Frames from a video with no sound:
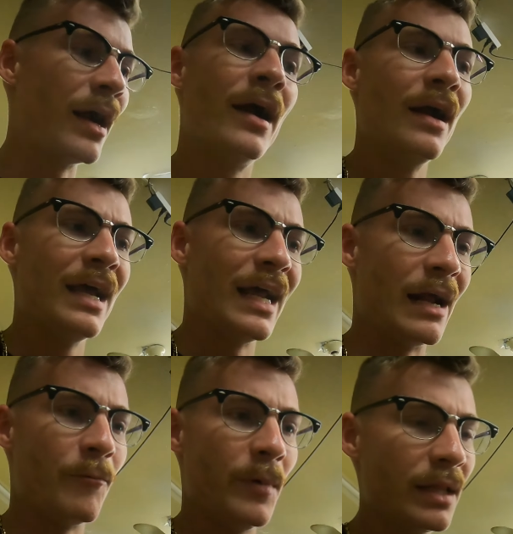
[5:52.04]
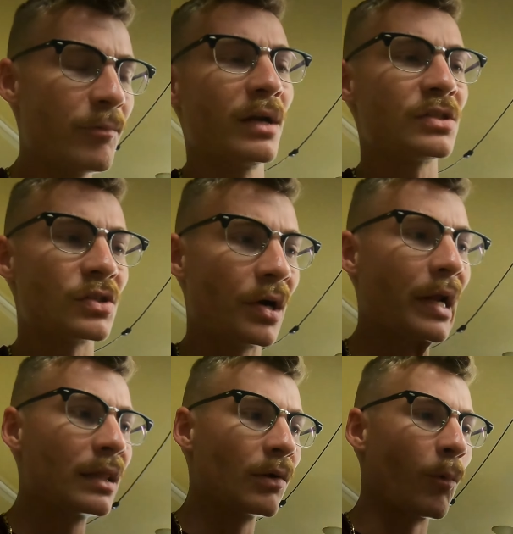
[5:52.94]
there, and I really want to
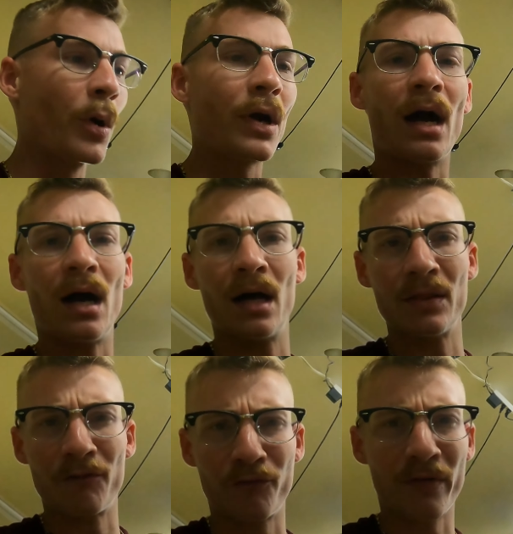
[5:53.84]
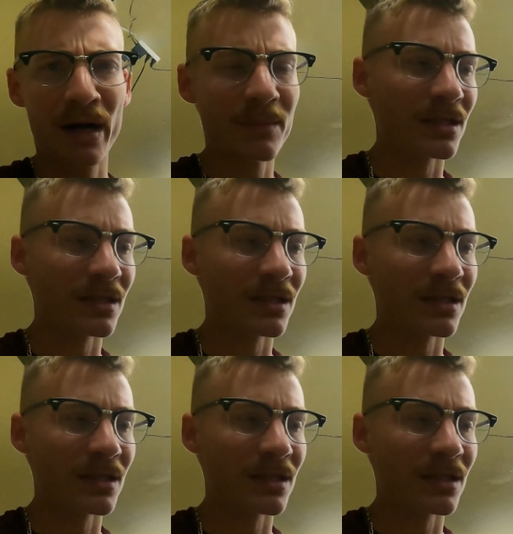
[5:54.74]
start getting the work on the frame